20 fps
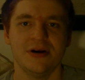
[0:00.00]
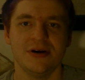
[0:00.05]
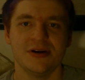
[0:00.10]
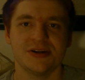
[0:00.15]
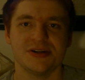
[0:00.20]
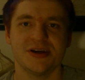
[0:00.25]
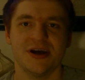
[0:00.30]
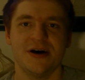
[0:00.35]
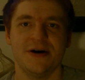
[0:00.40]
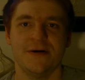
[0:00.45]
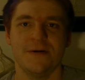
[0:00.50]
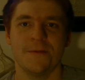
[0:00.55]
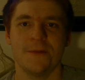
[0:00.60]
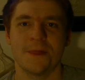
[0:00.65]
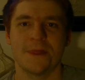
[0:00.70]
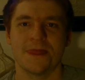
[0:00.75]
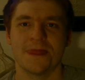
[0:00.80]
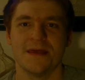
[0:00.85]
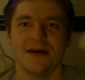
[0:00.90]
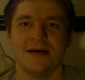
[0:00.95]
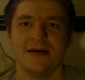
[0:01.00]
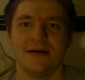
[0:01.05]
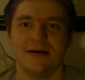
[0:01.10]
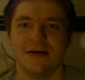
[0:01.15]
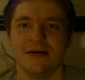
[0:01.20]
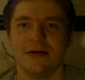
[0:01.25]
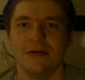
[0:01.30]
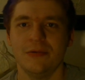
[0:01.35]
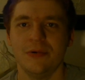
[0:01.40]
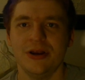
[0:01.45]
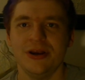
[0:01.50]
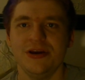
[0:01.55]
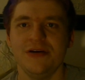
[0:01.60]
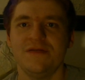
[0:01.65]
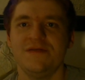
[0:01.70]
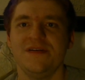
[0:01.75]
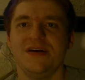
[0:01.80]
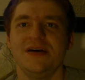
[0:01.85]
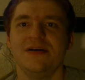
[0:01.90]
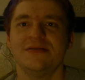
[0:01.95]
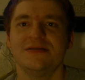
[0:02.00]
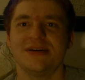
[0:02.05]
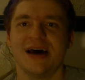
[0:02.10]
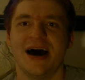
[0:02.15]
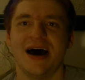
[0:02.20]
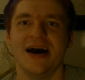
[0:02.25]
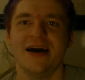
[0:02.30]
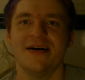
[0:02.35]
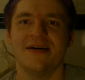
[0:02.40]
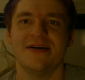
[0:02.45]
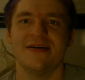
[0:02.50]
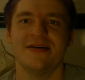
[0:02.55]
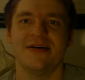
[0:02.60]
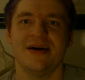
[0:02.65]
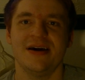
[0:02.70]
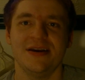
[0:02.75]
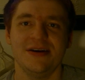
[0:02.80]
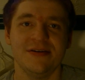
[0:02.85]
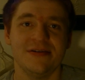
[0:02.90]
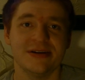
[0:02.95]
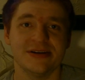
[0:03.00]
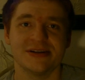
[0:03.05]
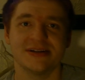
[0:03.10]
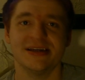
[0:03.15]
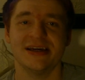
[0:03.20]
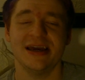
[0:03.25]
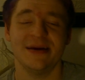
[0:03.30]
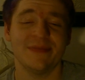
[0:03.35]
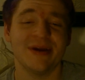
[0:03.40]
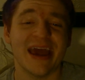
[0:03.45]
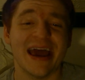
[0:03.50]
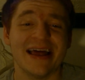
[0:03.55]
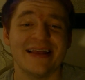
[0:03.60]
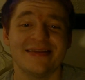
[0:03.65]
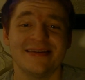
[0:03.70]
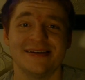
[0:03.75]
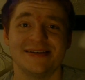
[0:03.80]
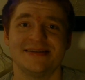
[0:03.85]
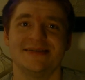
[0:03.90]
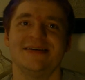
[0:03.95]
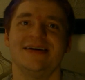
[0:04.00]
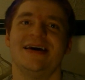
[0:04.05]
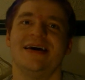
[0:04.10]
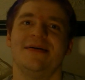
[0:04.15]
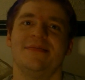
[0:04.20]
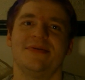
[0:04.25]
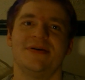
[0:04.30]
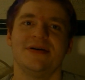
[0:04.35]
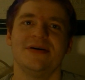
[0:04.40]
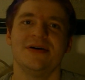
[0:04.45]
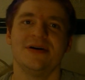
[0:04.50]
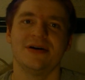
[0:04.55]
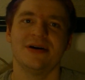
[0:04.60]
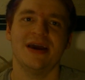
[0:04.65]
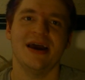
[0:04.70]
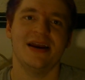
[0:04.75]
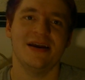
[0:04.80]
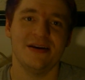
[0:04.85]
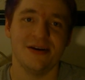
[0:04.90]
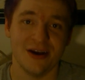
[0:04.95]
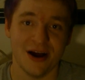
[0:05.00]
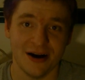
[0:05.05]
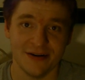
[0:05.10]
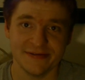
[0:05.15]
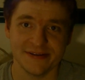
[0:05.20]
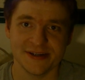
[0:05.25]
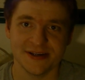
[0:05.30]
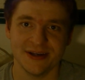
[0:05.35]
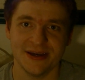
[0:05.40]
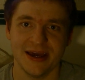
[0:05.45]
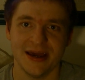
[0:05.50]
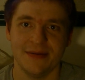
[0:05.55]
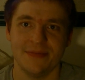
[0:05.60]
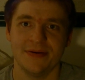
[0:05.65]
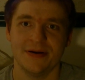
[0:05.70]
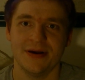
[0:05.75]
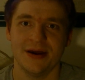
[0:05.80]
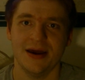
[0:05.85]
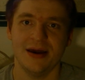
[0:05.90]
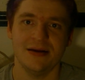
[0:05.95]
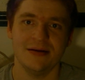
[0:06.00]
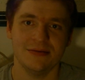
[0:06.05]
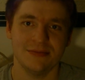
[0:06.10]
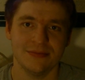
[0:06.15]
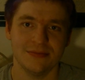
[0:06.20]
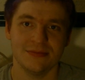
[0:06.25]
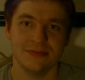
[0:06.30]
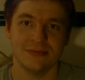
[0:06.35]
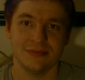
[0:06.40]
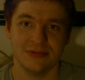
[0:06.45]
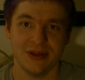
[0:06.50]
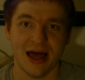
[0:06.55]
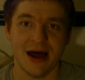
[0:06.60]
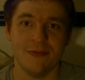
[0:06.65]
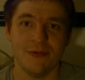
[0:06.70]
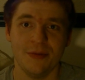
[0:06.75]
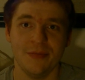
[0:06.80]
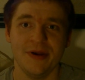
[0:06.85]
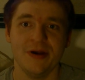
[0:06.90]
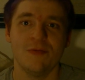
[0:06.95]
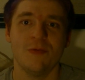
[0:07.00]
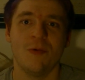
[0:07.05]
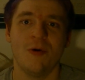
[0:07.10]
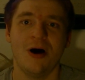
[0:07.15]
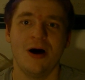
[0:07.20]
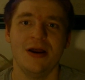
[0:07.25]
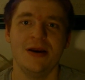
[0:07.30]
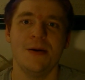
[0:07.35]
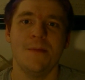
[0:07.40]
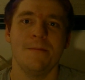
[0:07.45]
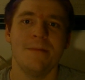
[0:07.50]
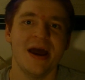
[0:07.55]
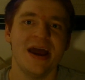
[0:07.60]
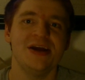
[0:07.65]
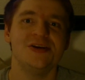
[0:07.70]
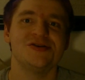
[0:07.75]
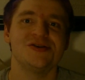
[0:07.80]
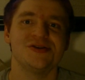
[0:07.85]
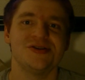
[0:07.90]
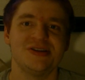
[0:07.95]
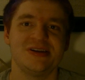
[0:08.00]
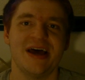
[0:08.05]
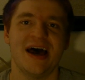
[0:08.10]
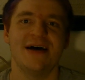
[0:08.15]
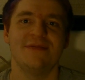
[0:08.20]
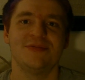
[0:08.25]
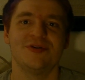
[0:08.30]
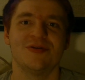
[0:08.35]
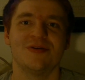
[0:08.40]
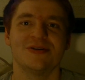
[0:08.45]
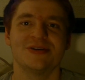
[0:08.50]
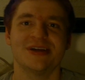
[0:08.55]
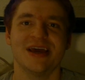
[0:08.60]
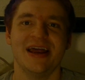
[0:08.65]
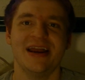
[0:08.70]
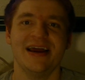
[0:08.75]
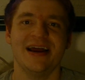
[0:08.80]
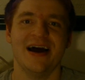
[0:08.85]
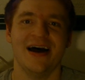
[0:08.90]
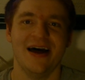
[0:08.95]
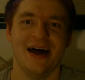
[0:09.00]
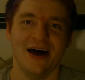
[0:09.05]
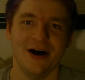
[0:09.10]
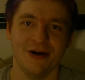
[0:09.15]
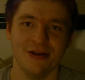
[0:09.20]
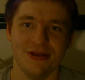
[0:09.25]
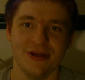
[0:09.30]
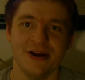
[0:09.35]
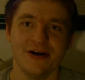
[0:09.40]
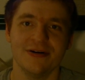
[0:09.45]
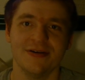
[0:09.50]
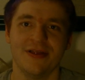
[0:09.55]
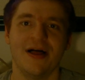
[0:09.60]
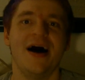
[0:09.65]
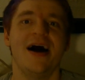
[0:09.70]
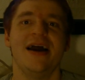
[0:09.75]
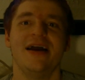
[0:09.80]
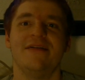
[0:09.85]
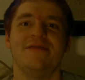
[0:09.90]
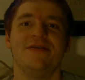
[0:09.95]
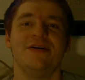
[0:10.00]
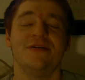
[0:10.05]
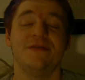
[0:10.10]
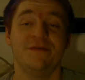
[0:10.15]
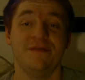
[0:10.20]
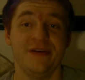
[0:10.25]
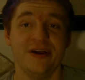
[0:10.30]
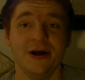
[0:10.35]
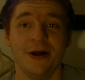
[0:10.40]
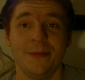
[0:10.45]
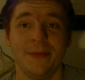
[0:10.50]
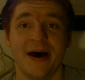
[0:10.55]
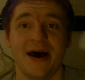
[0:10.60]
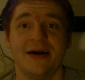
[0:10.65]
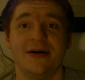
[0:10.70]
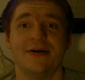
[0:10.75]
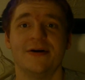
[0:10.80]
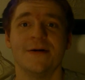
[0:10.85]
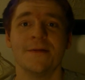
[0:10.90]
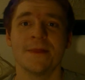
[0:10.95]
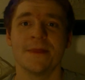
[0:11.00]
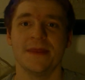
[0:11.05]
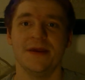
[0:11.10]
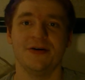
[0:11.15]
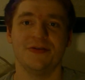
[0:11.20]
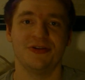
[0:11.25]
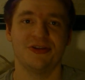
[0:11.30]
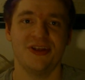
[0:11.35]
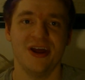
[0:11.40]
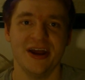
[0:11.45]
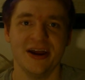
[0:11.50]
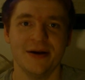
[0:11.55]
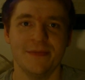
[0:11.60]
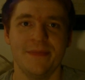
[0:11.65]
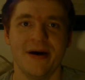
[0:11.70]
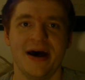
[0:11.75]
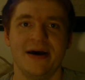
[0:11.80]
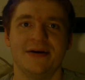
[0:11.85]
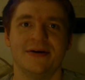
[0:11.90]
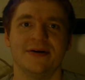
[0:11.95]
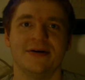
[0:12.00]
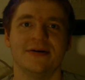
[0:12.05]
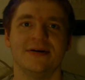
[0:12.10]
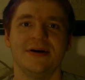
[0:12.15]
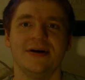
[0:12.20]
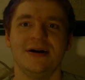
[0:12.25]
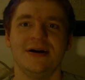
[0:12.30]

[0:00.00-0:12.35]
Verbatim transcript: So, when you feel tired and you can sleep, get the sleep. Get enough sleep. And that will be one major step towards getting a healthier life. You'll feel better. You'll think better